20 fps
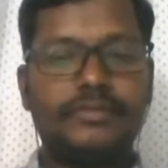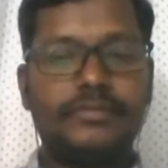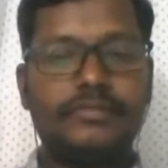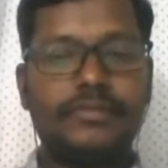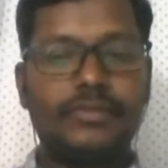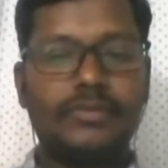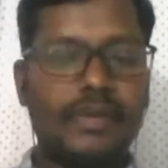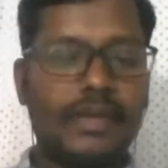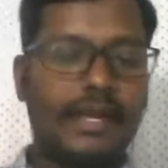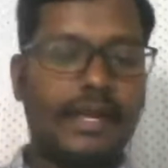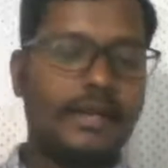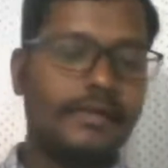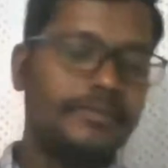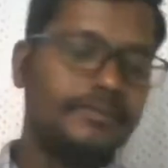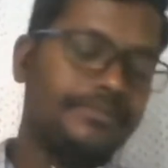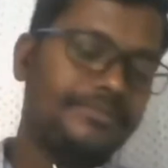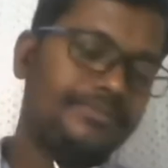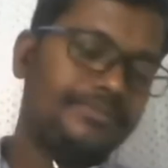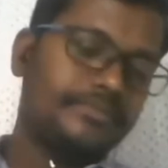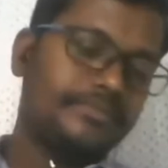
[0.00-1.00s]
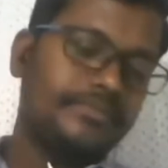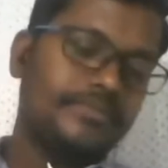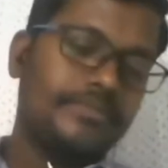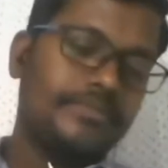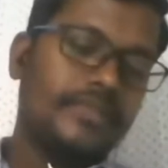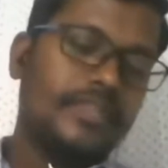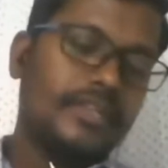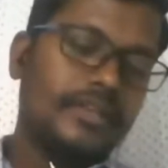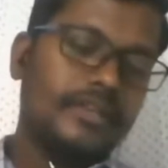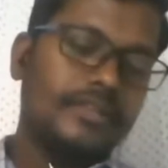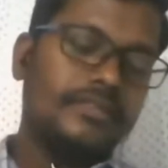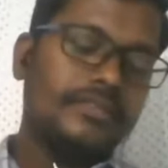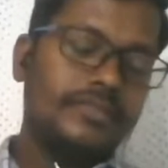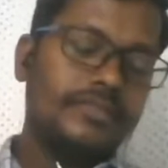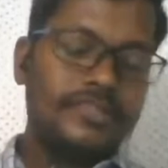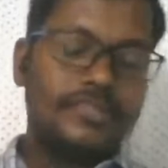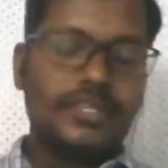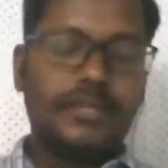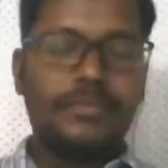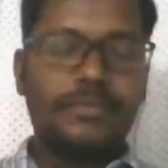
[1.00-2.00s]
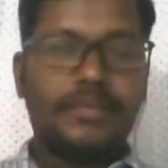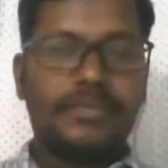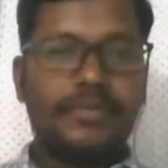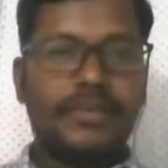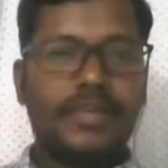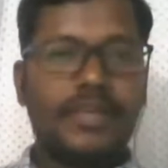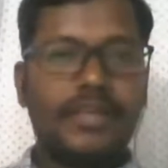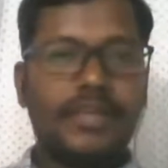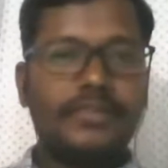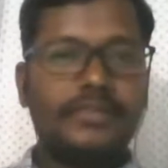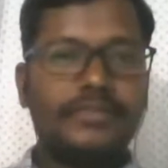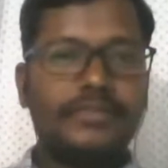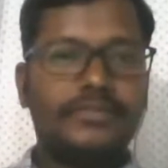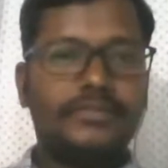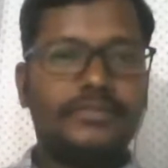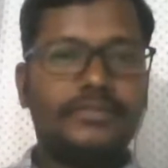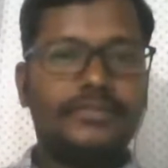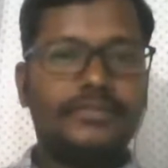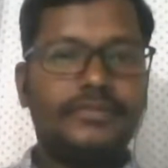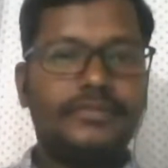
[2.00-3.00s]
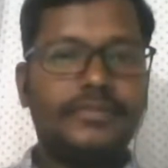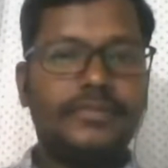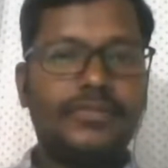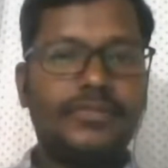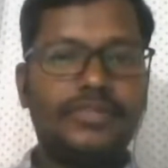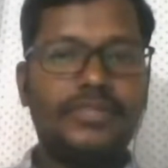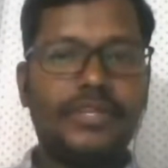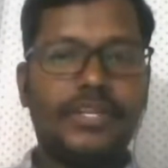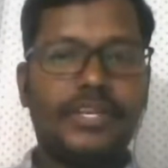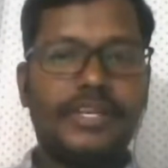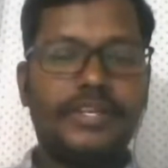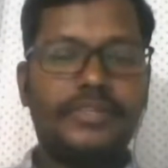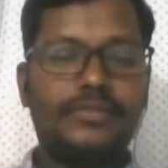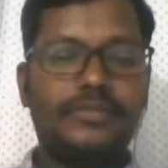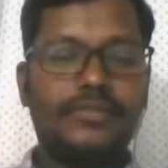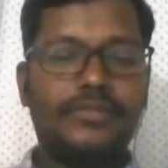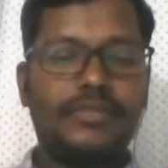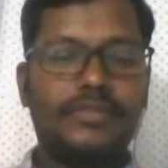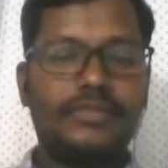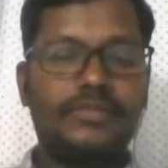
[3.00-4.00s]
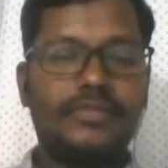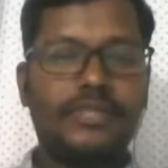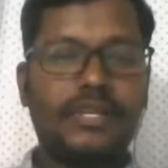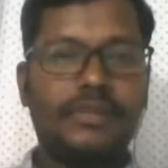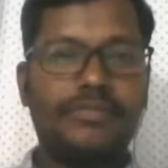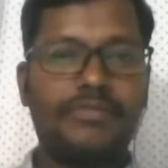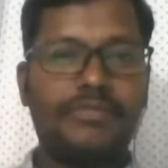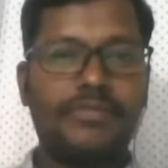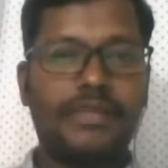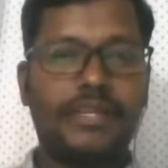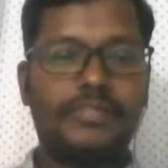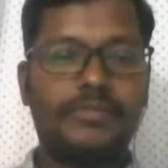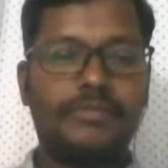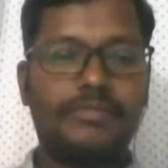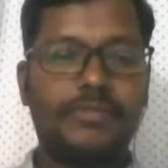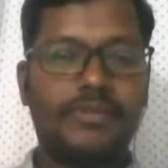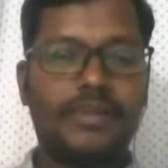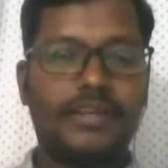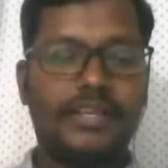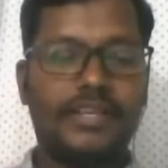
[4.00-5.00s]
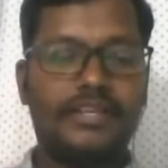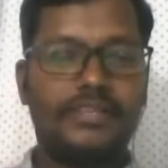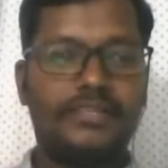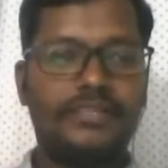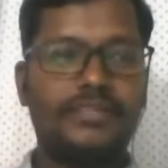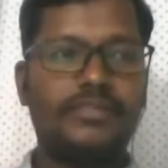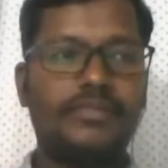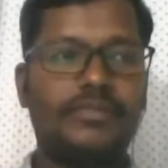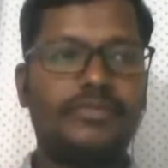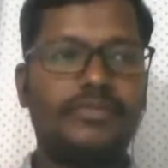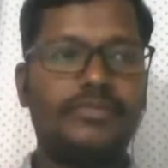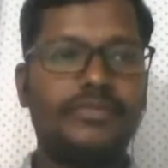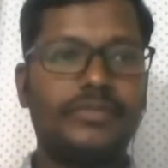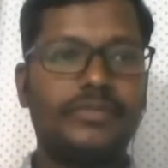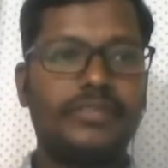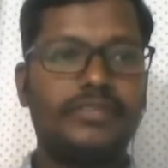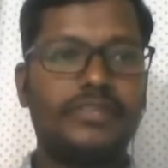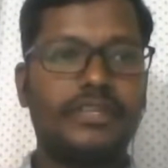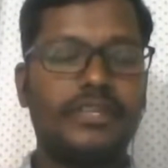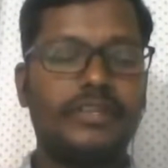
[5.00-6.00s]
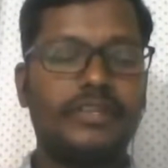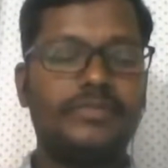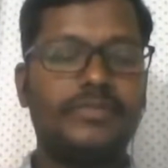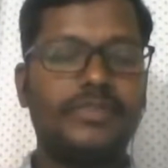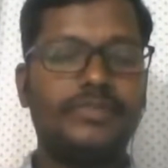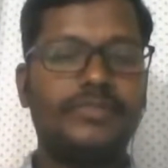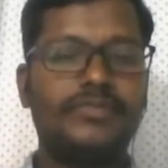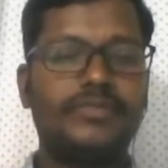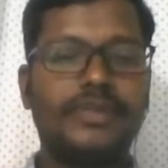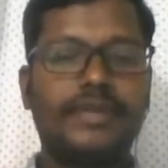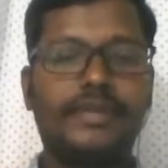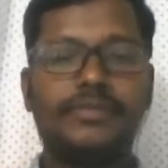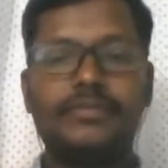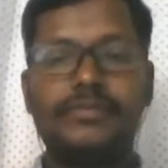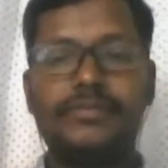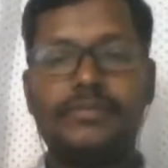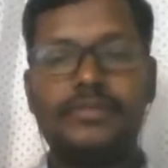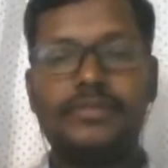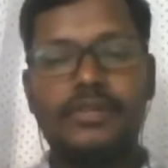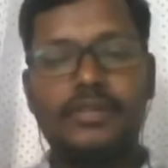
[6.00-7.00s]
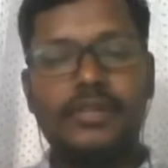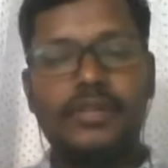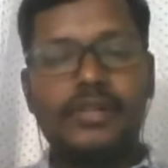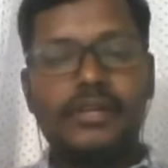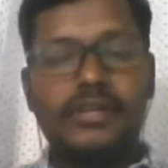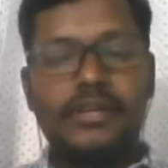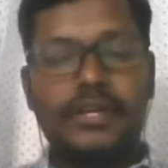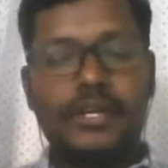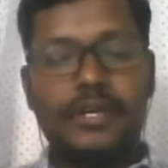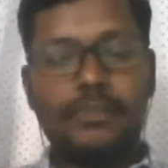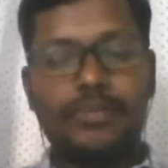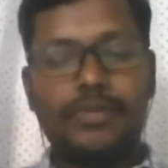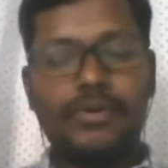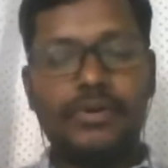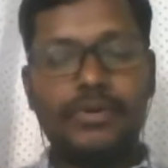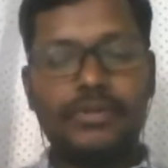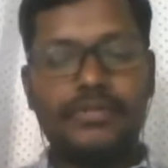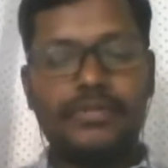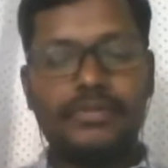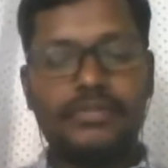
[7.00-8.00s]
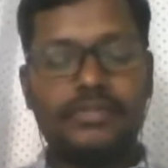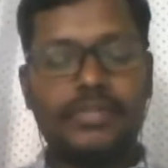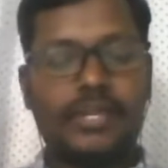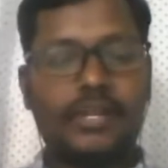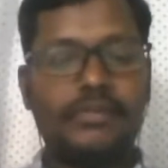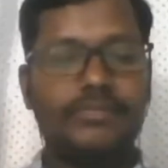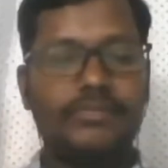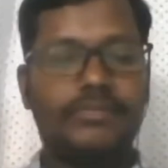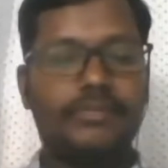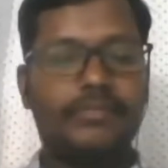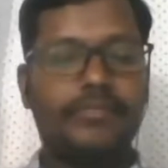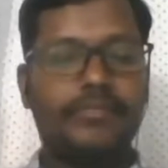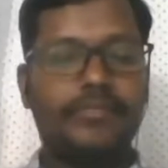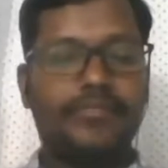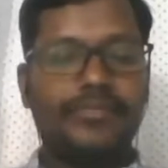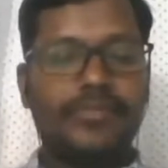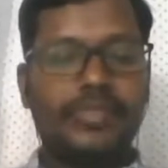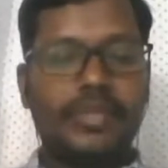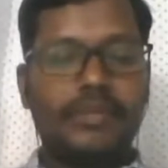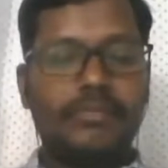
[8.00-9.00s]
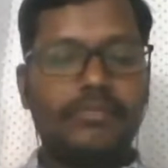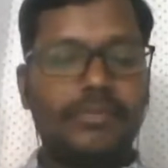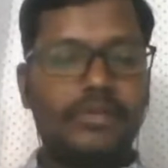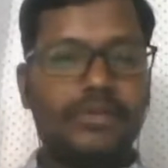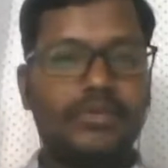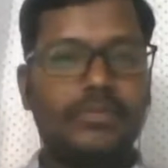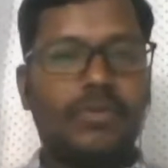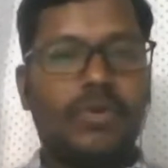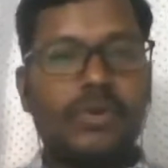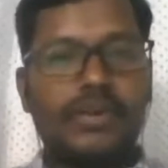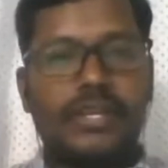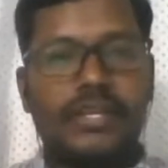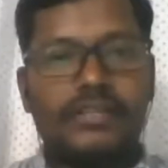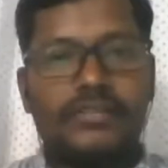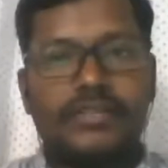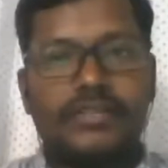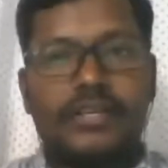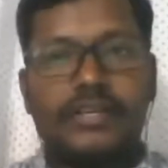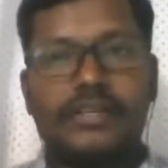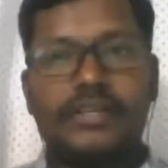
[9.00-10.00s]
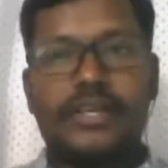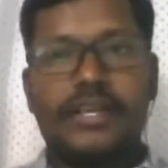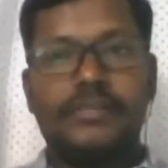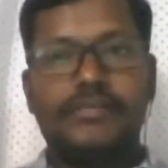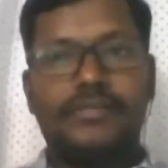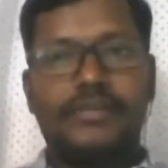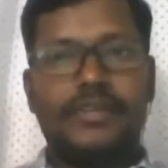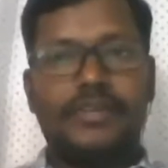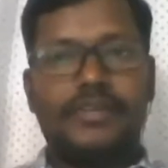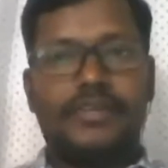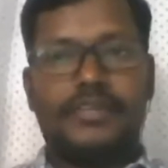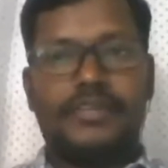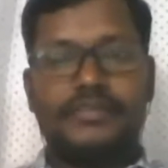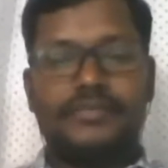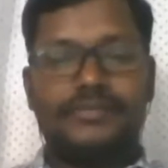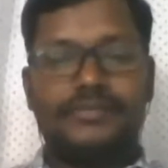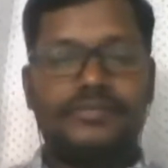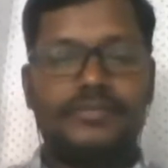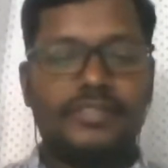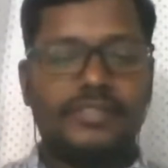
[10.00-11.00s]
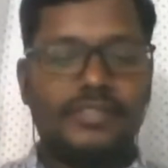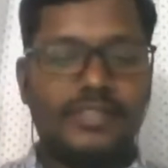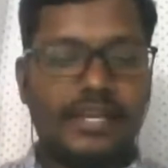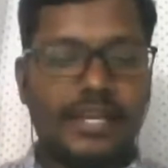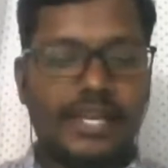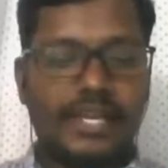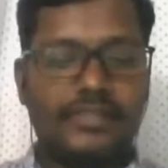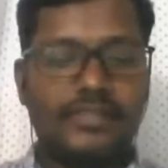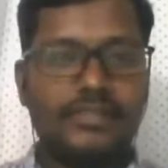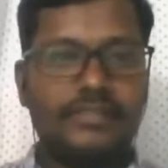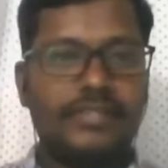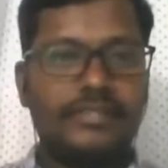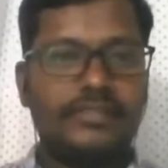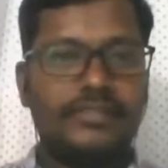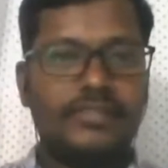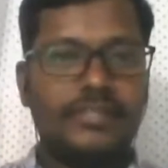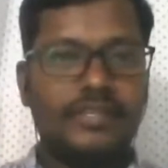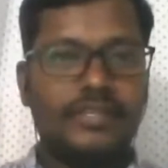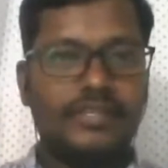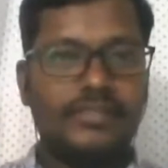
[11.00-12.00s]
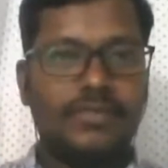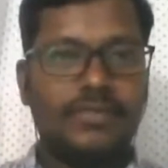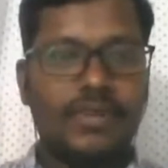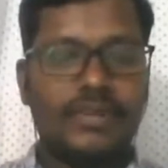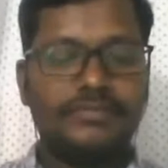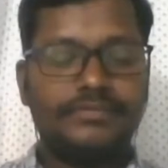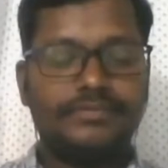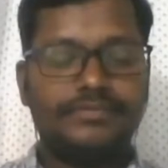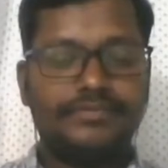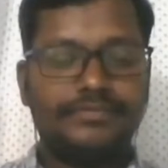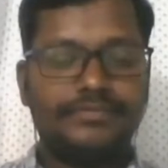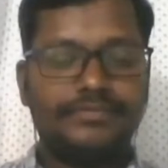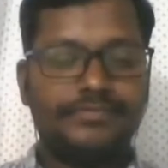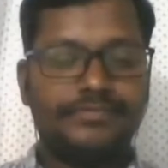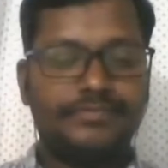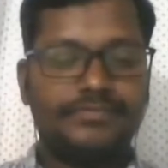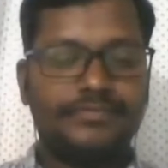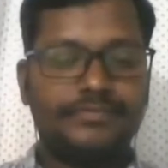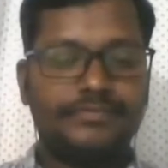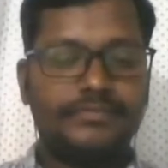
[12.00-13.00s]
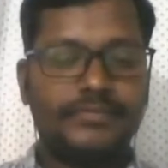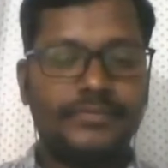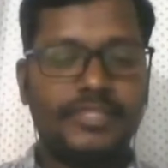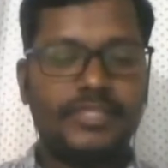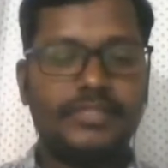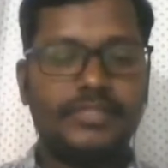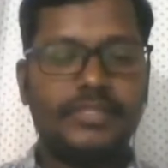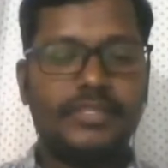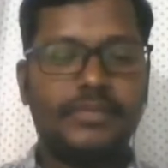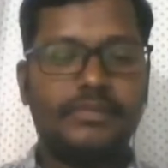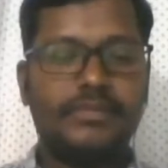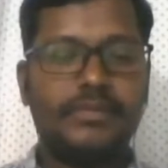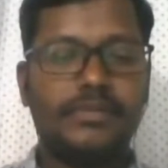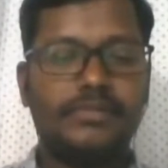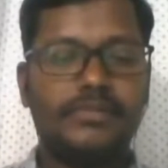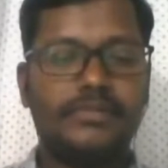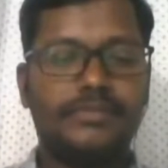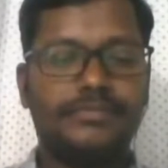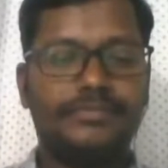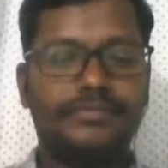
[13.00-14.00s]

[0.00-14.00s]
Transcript: when you have this type of questionnaires or self-exploration of yourself, and you try to report yourself. But to what extent can we take this as serious one? Just think about